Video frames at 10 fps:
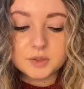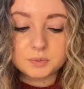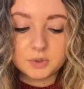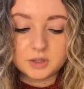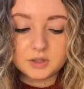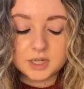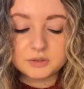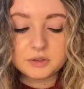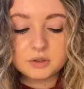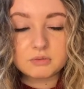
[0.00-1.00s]

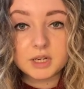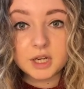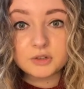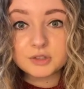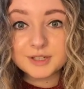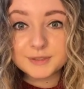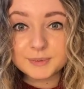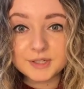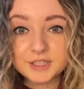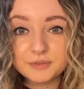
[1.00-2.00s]

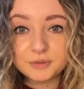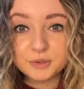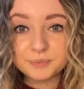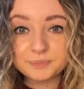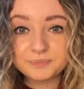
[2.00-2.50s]
1,324.